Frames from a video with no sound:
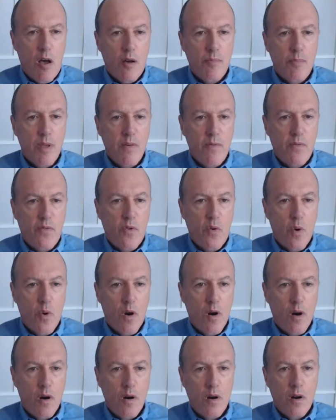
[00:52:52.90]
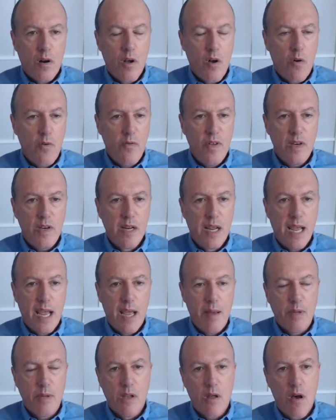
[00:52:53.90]
before COVID
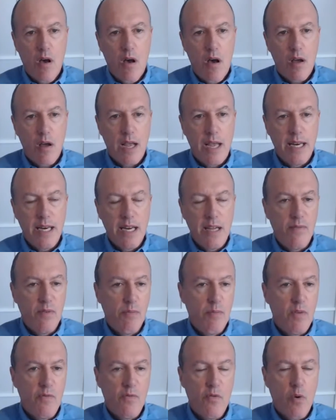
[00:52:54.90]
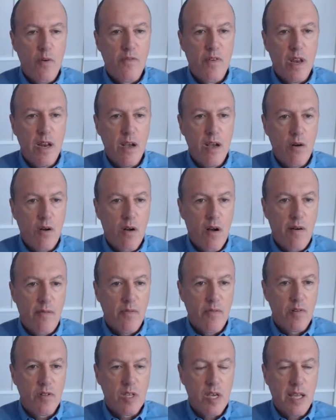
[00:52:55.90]
came along, and even before video
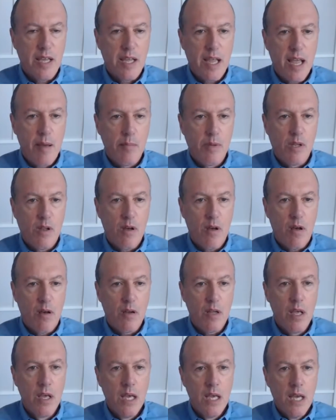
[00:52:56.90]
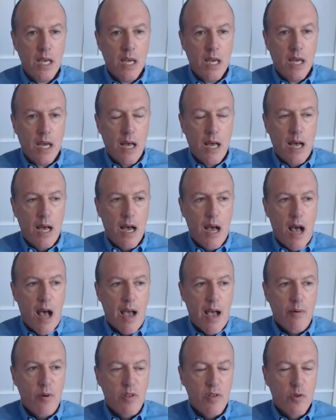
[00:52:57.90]
conferencing came along,
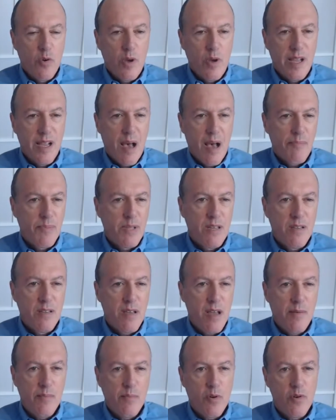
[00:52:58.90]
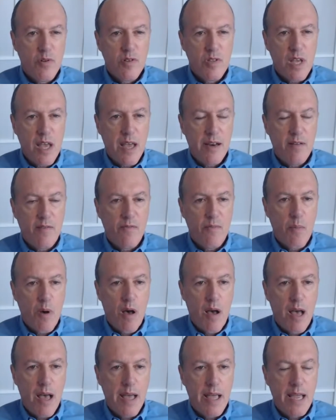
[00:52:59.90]
I was doing up to 10% of
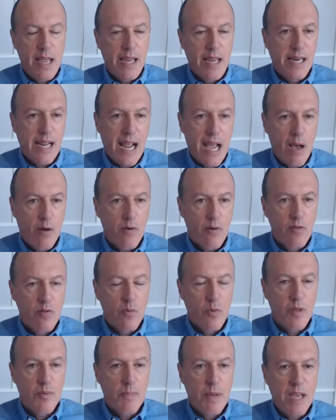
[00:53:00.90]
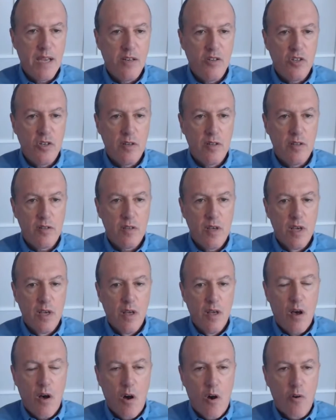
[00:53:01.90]
my encounters with patients
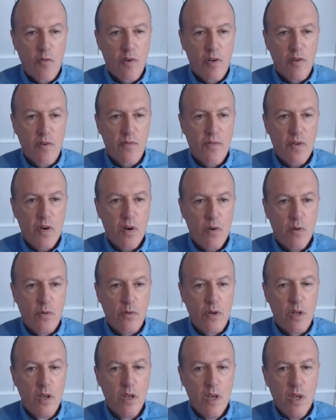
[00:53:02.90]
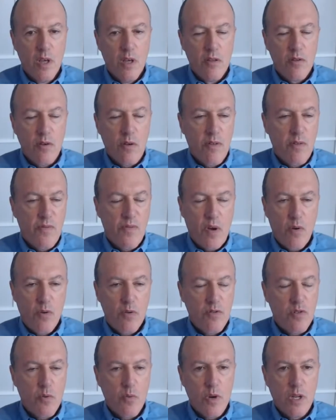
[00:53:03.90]
over the phone. So the
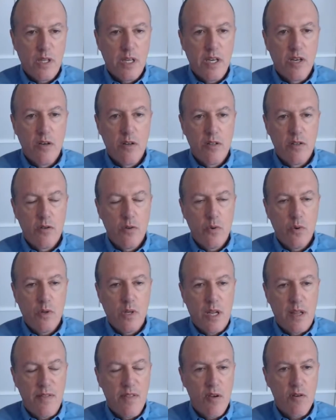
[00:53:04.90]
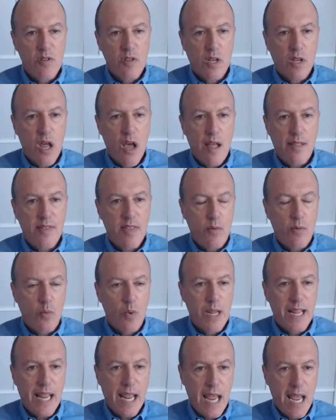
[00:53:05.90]
phone's a really good tool, and there's a lot that
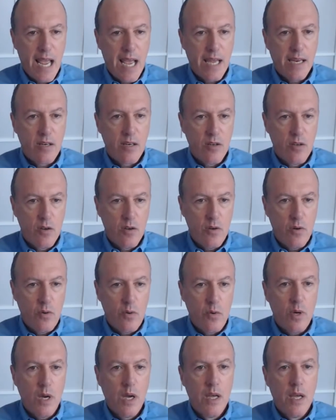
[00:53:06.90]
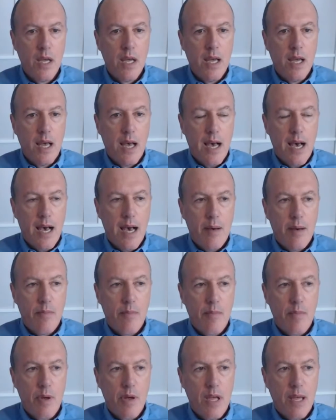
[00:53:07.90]
we can do.
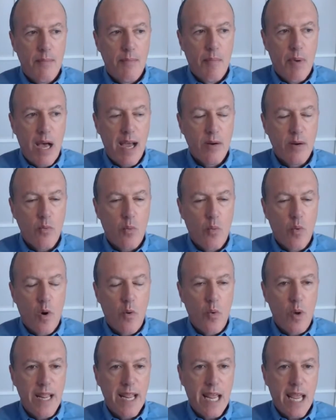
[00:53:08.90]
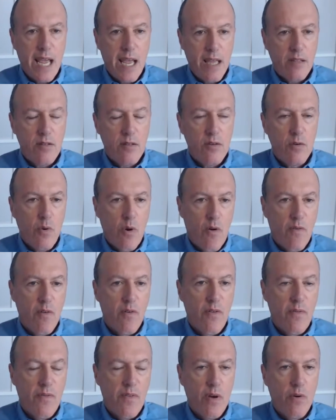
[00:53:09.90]
But what we can't do
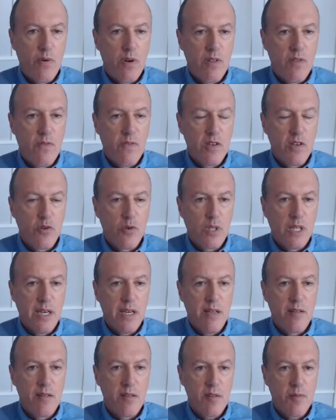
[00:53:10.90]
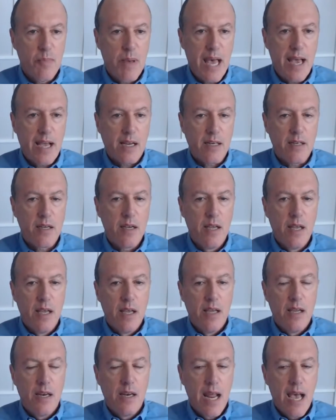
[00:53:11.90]
over the phone is visually inspect.
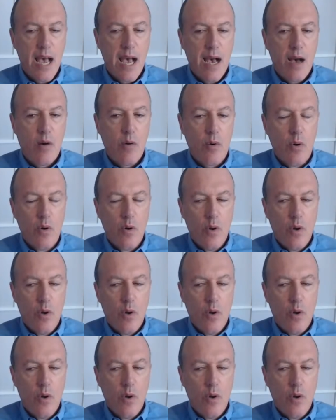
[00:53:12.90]
Now,